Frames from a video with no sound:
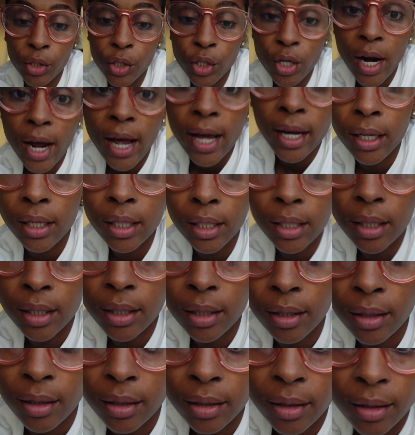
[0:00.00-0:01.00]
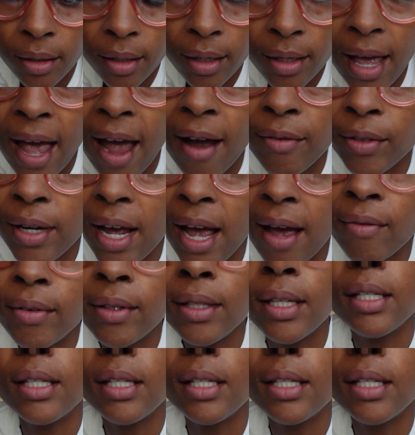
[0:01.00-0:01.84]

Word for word: track after having